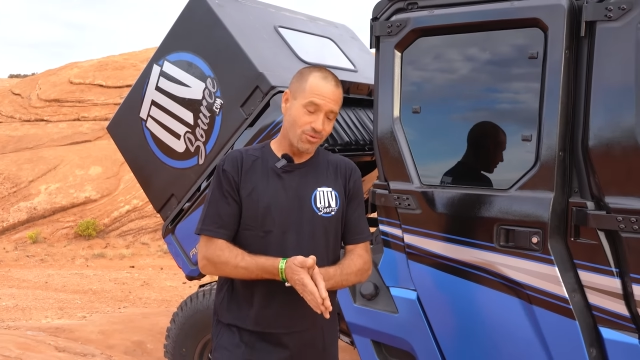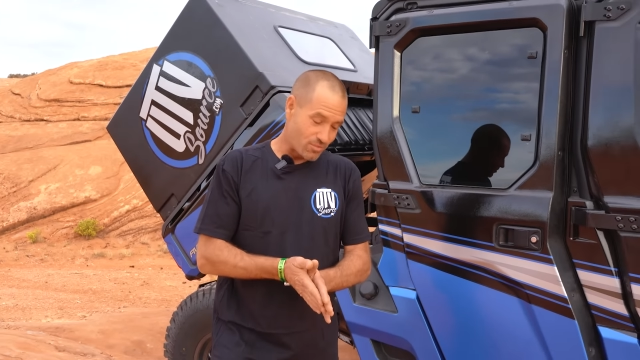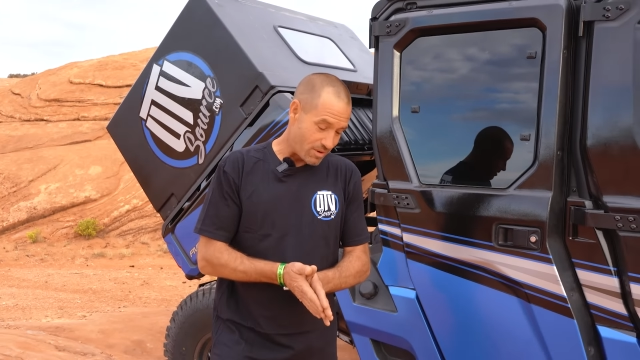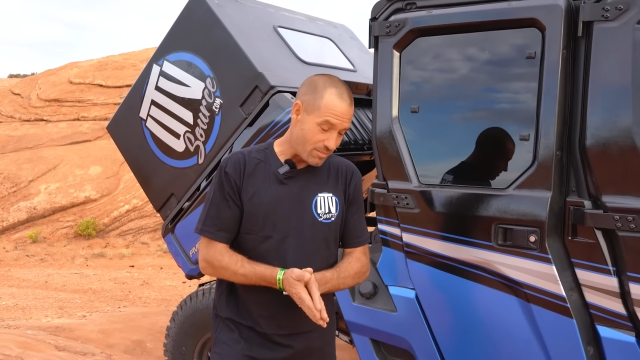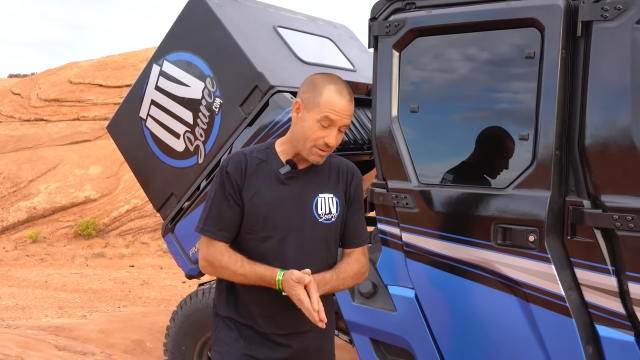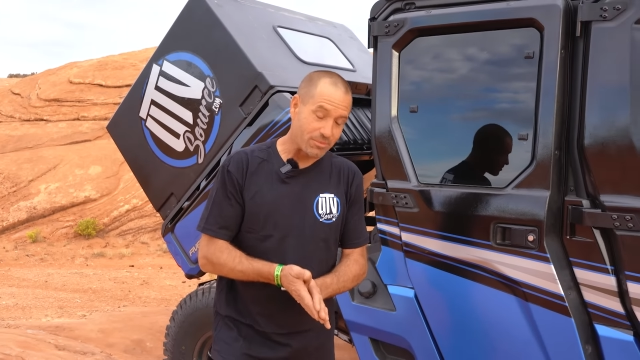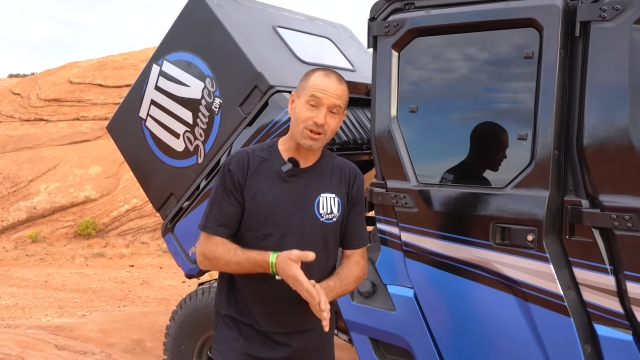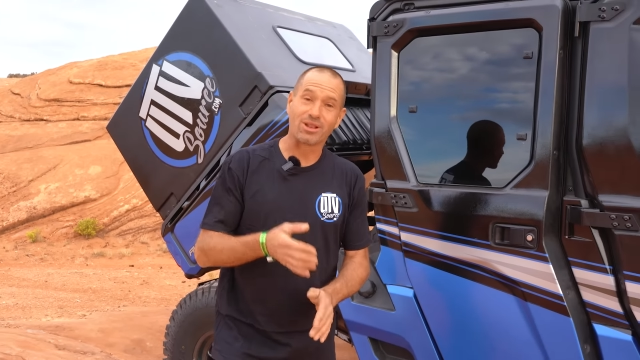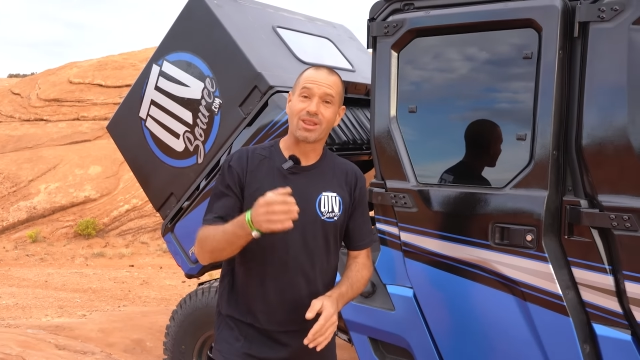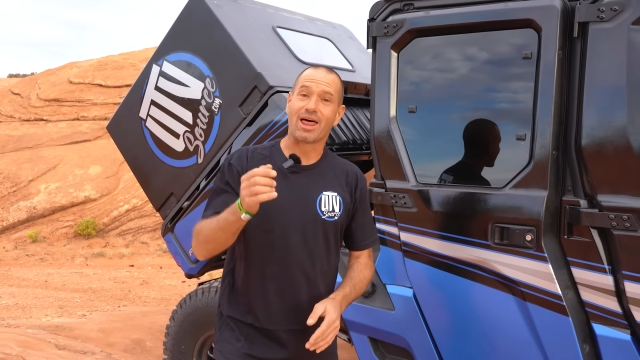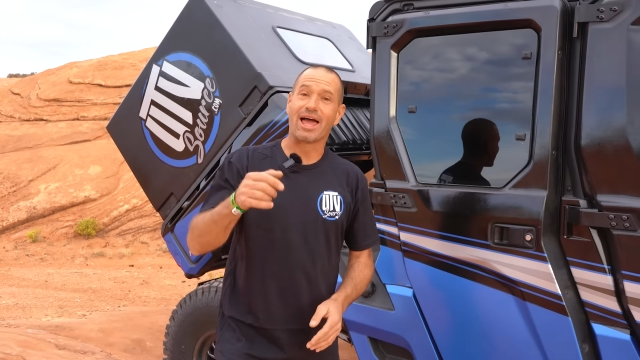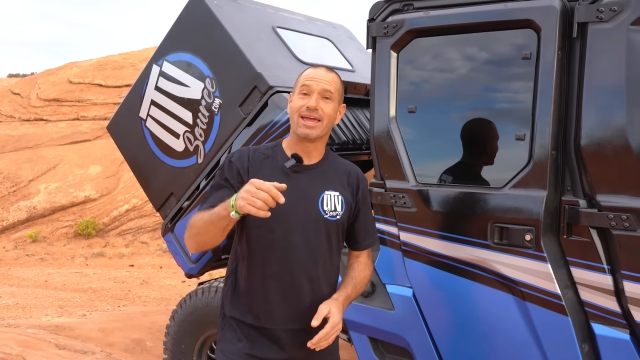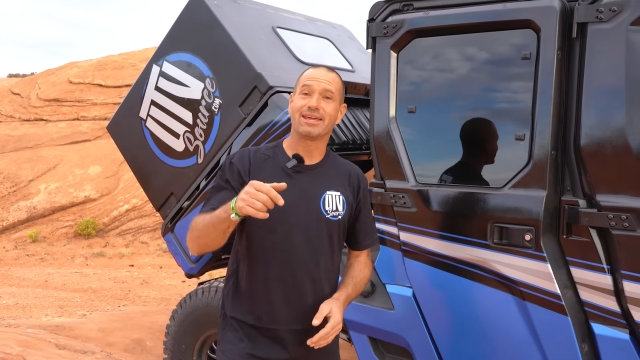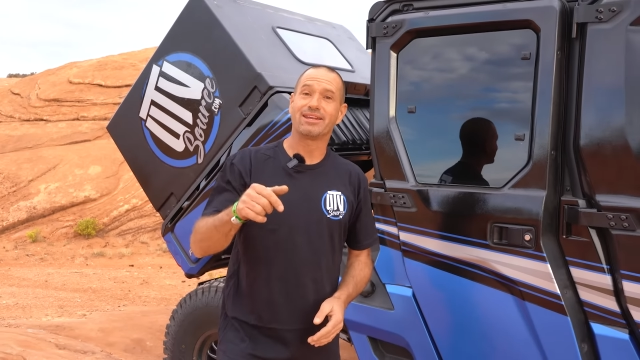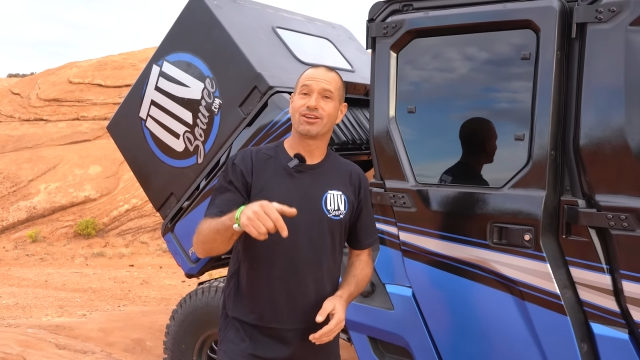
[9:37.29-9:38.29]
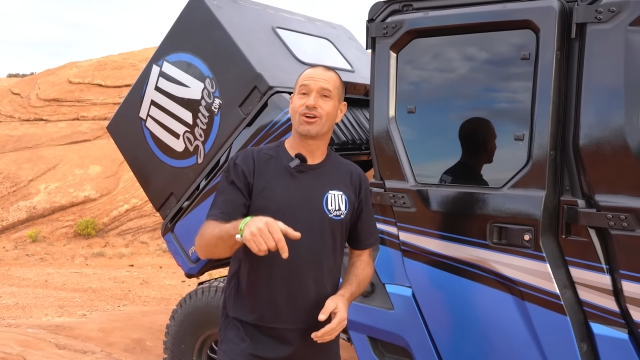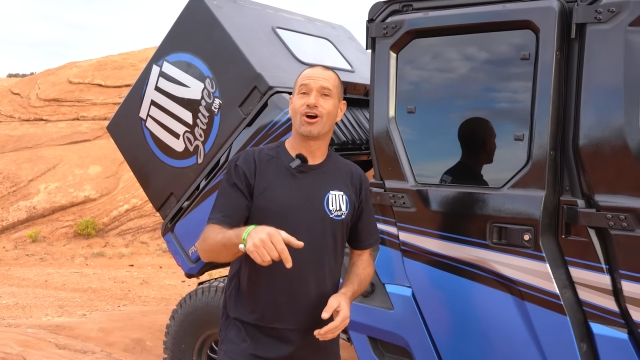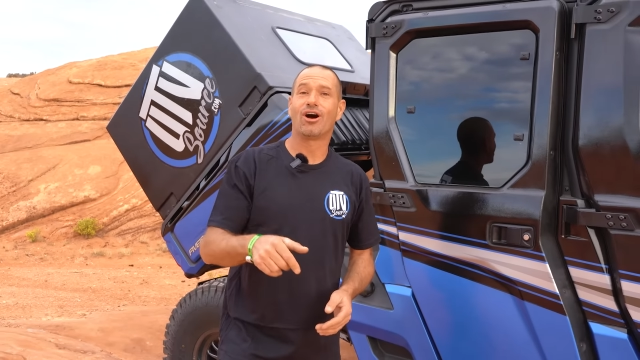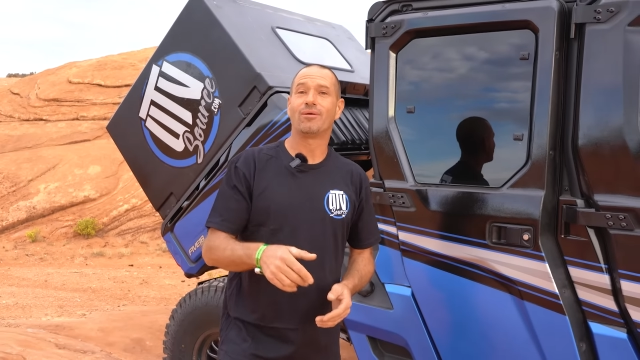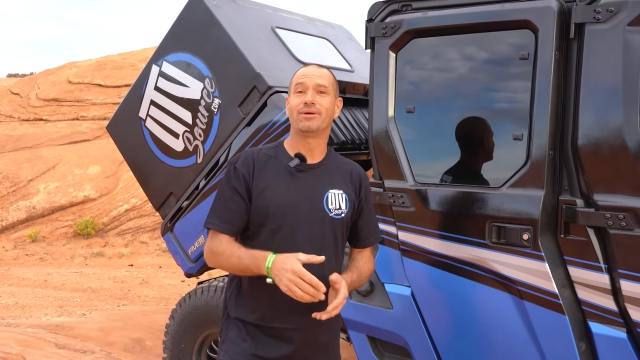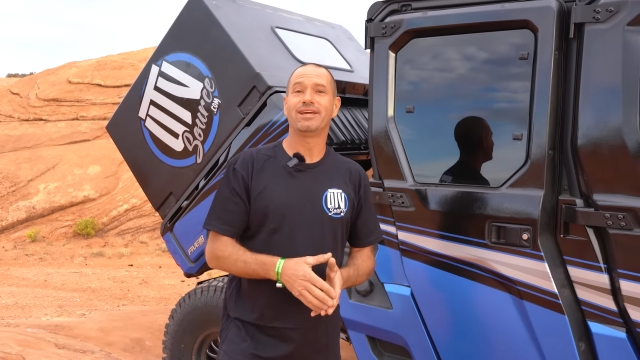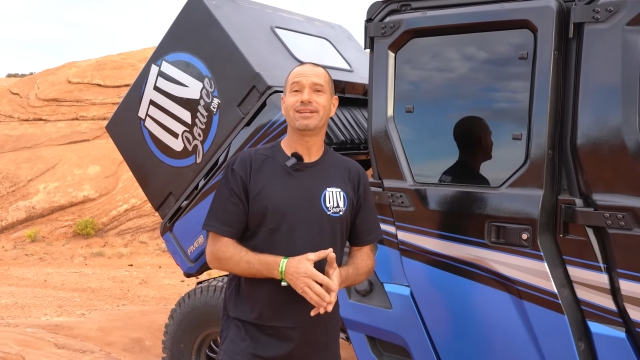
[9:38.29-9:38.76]
Remember to like and
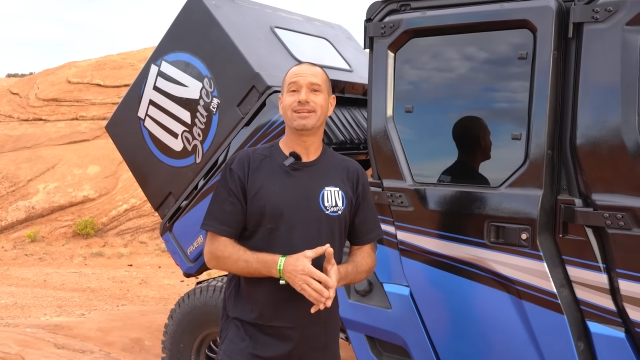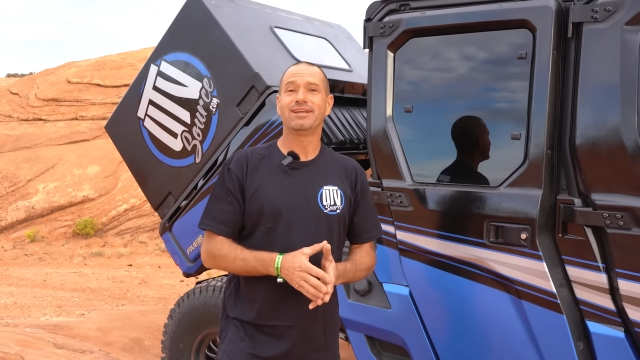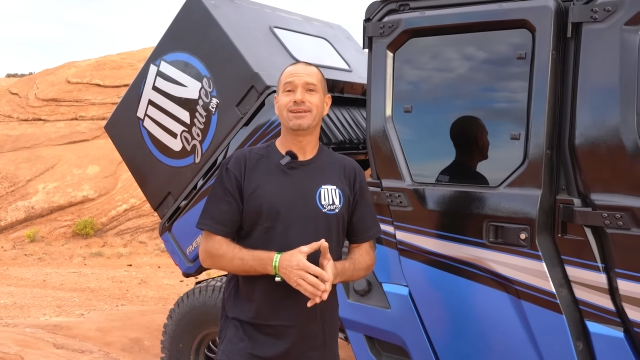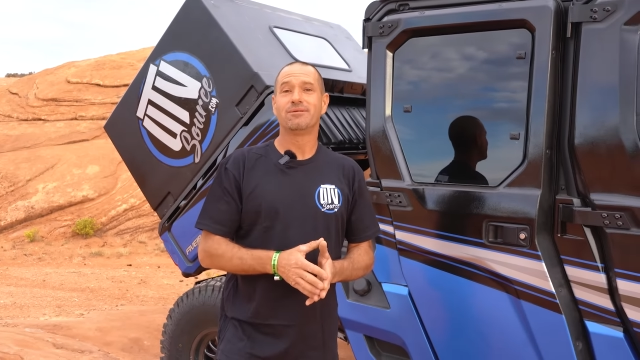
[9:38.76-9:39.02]
comment